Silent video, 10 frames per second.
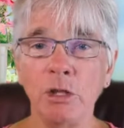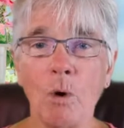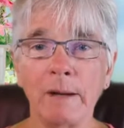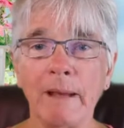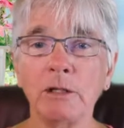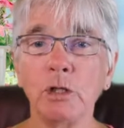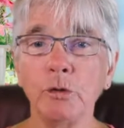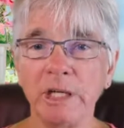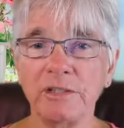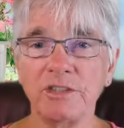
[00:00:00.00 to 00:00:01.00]
on about
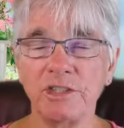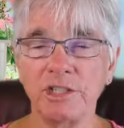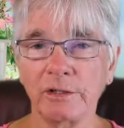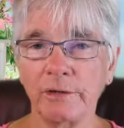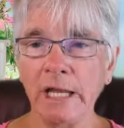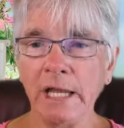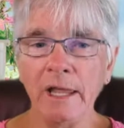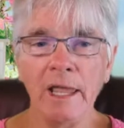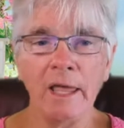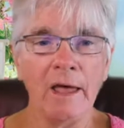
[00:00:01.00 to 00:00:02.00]
luminous children.
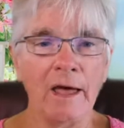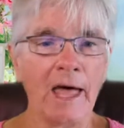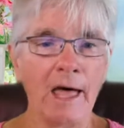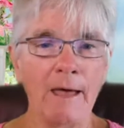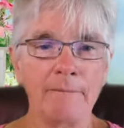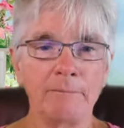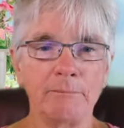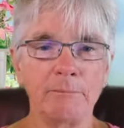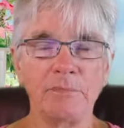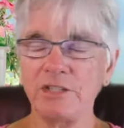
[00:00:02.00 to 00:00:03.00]

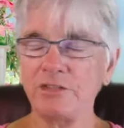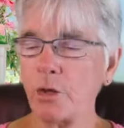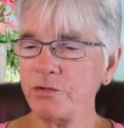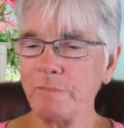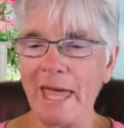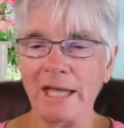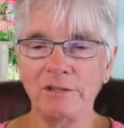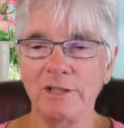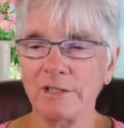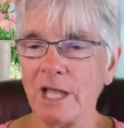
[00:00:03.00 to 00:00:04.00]
This goes back
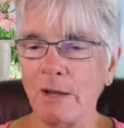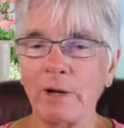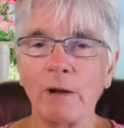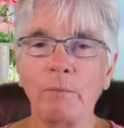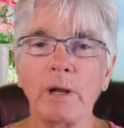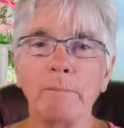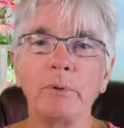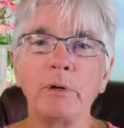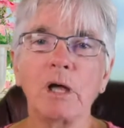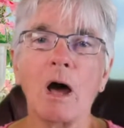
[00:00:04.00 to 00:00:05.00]
to the time when I wrote a
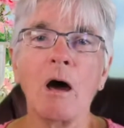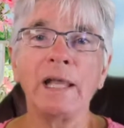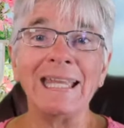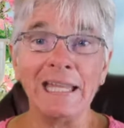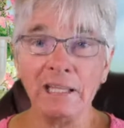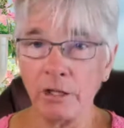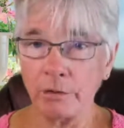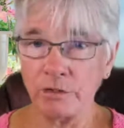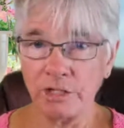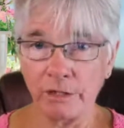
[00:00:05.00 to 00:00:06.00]
book on indigo
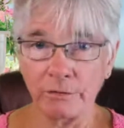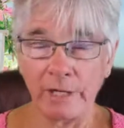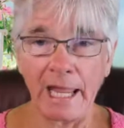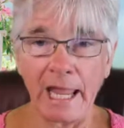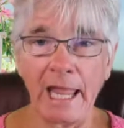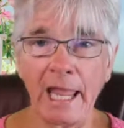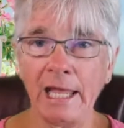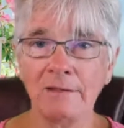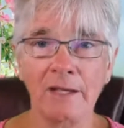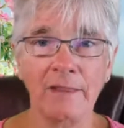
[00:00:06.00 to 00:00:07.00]
children,
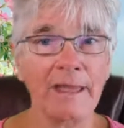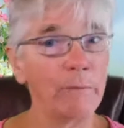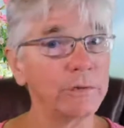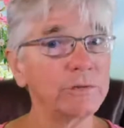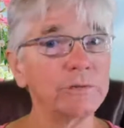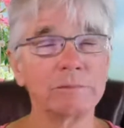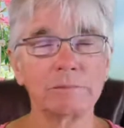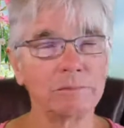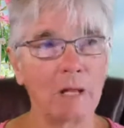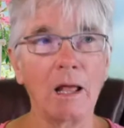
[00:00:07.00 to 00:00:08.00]
and that was
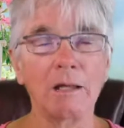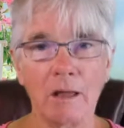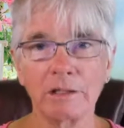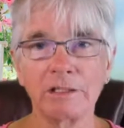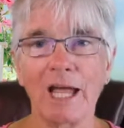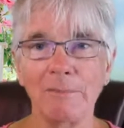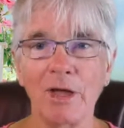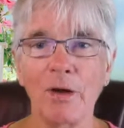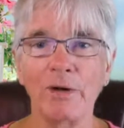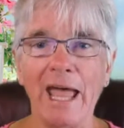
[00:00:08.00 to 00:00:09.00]
a long time
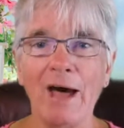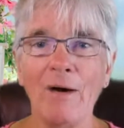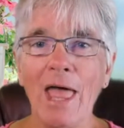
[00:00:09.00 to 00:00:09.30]
ago now.